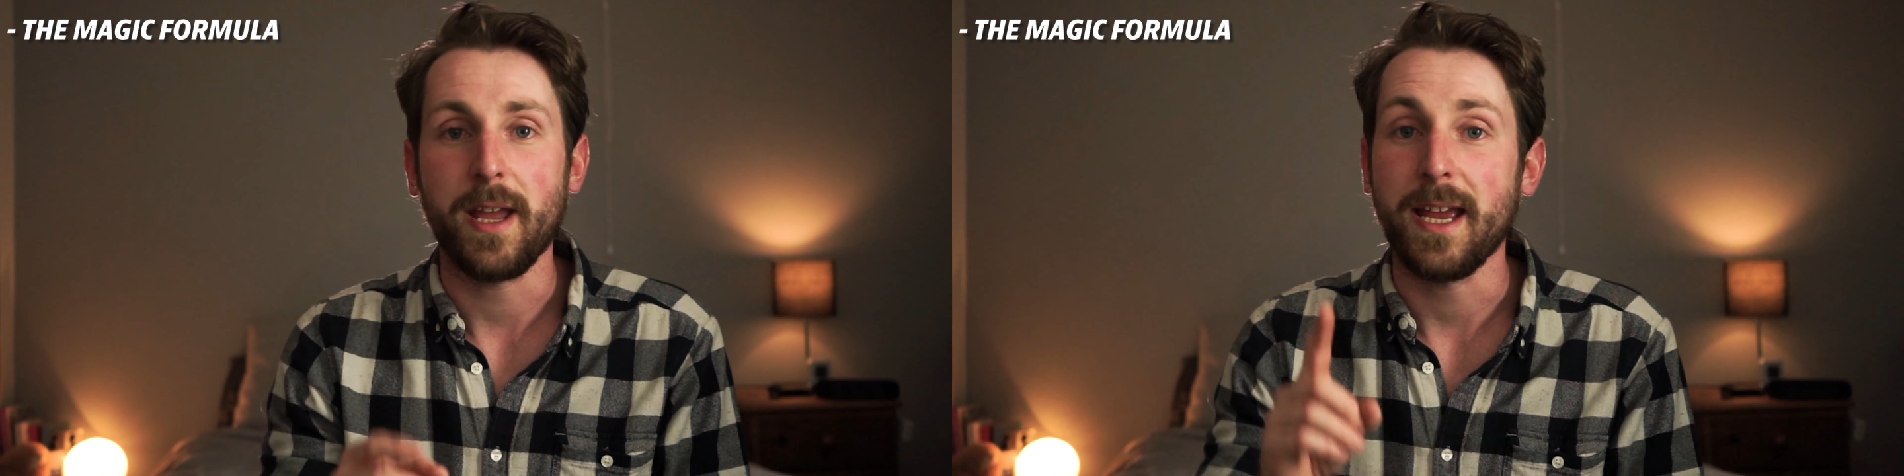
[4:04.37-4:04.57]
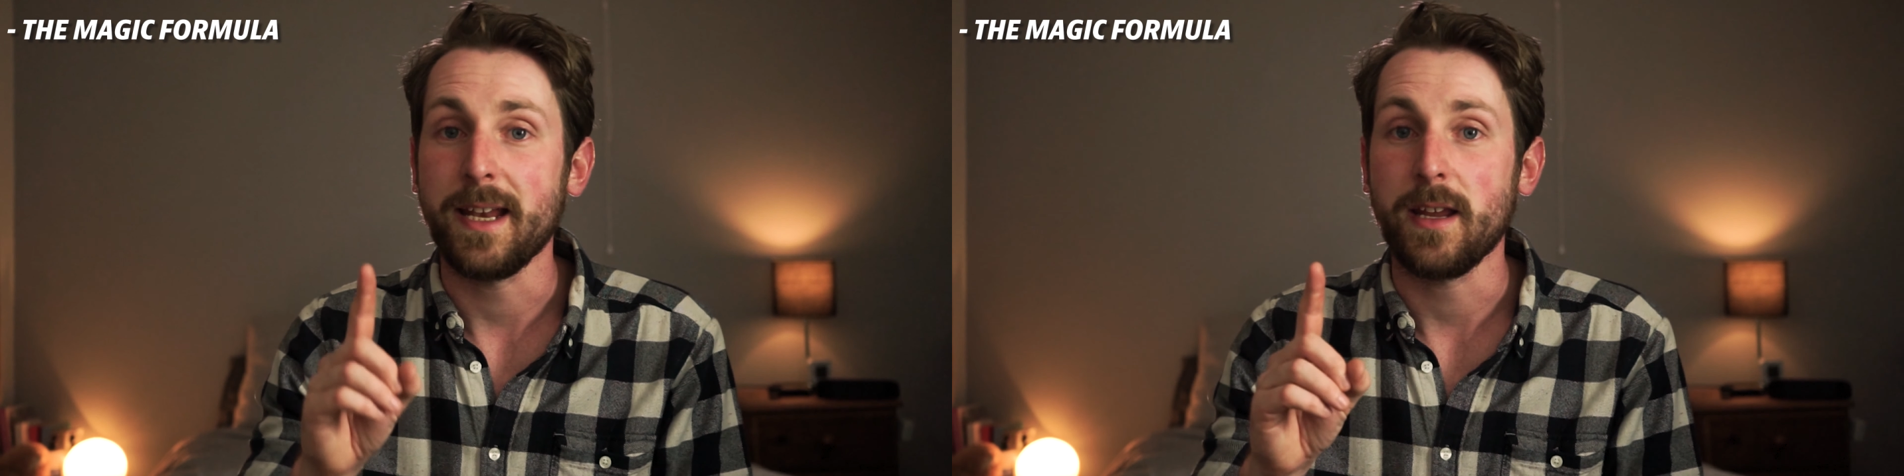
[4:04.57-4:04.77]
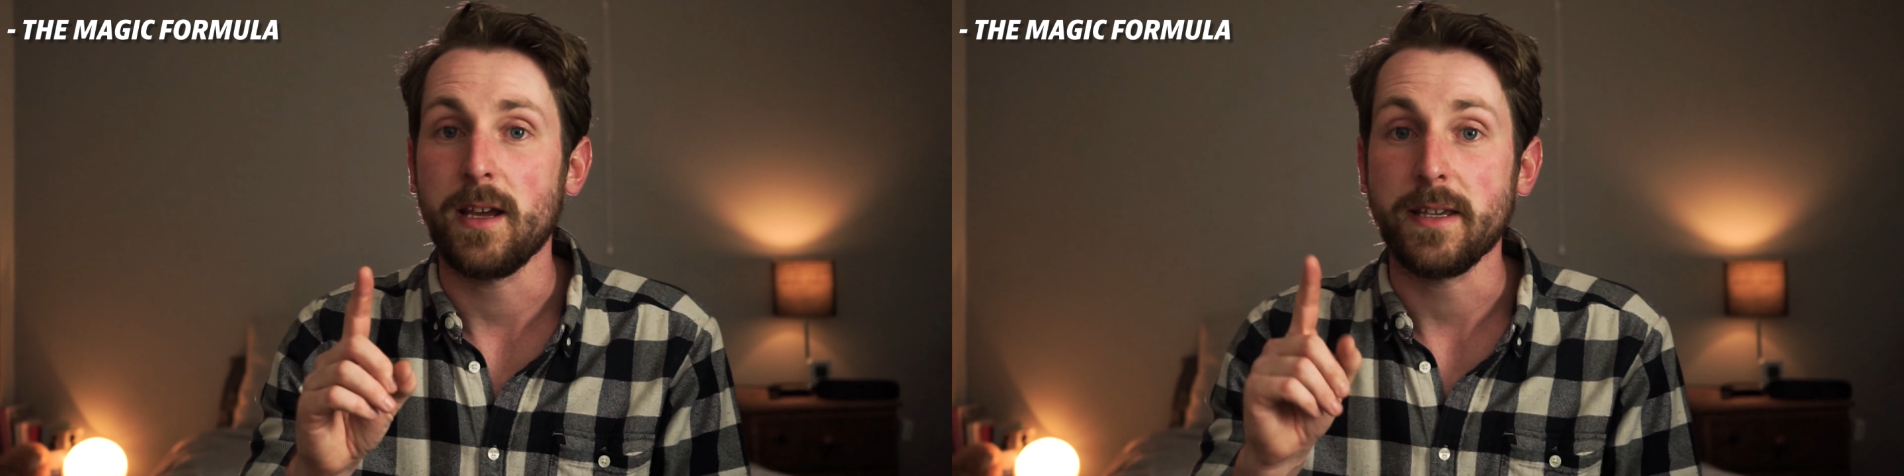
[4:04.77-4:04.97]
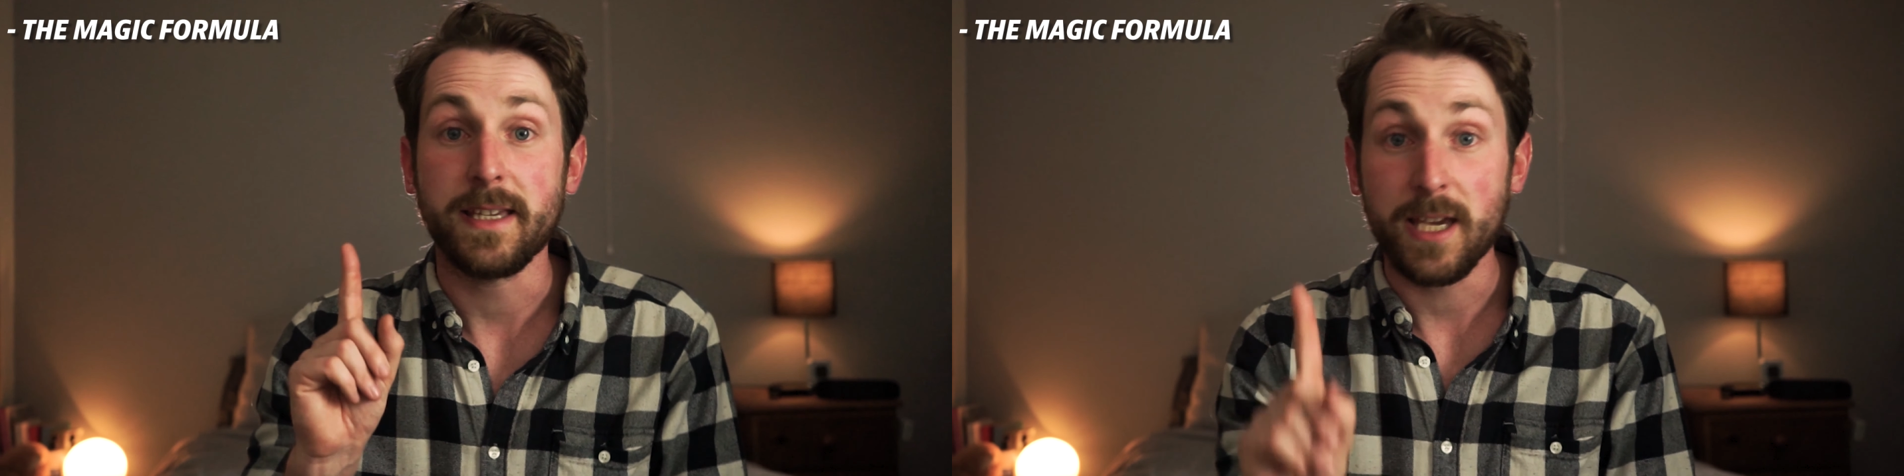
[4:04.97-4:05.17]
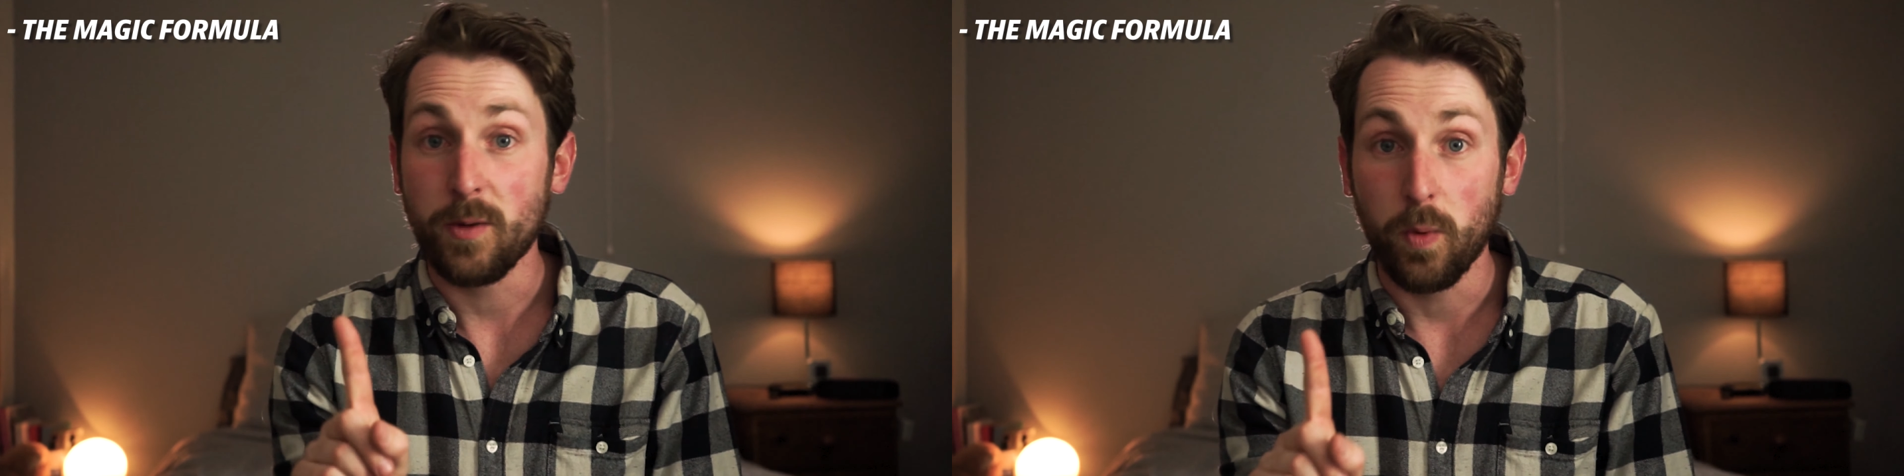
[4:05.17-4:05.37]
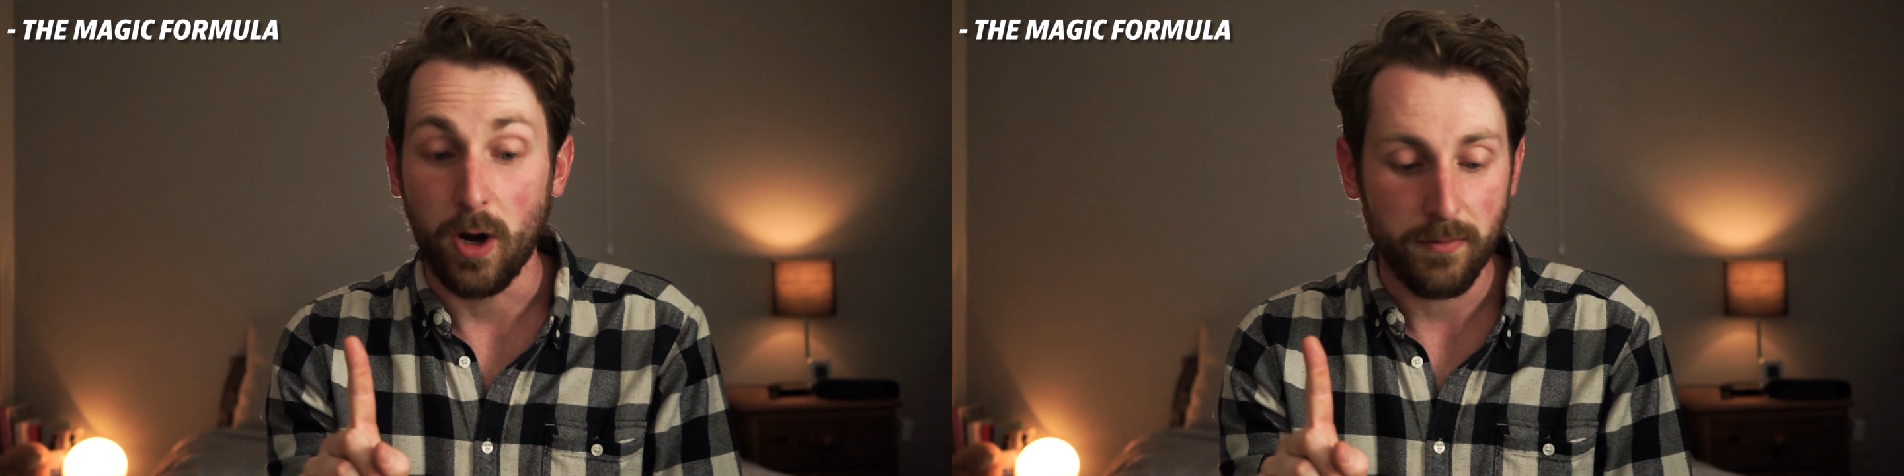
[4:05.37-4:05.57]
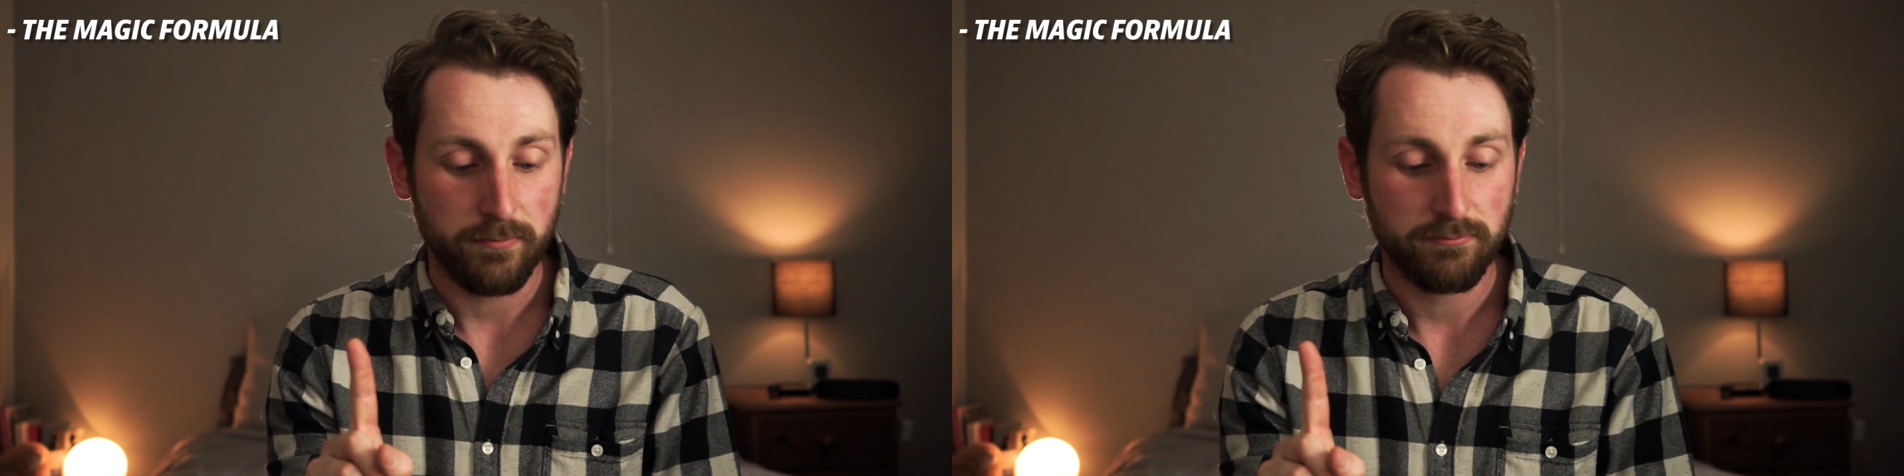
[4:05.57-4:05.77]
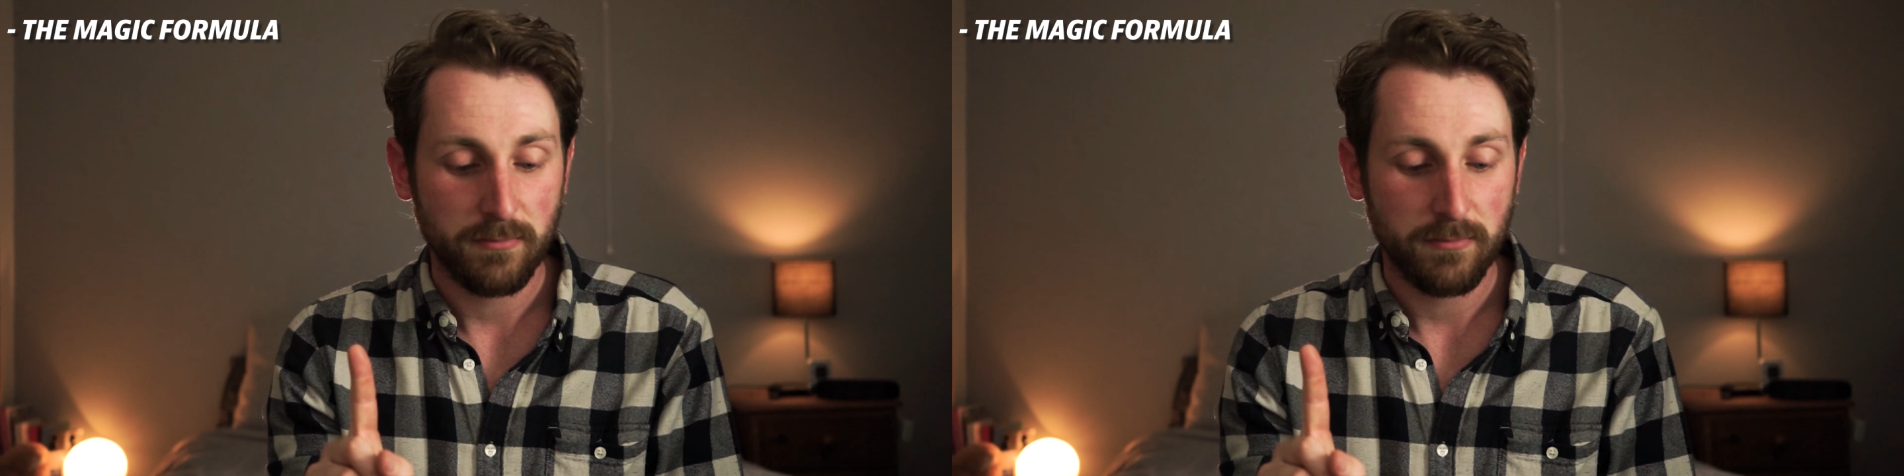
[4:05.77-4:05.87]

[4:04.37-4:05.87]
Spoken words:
in year 1